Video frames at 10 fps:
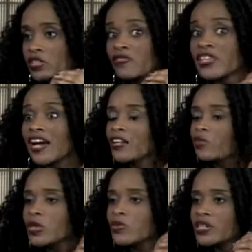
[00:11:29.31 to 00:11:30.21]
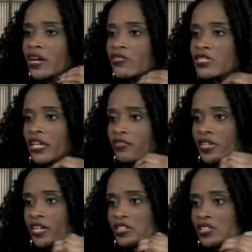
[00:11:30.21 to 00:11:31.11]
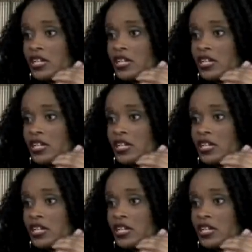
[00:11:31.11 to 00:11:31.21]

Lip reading: If not, we would never take a vacation as